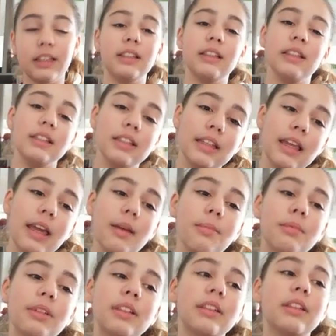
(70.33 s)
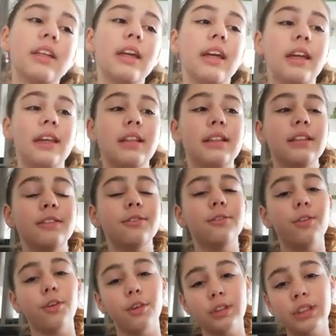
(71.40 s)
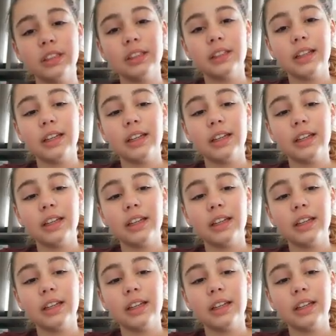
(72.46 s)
and he slept and fought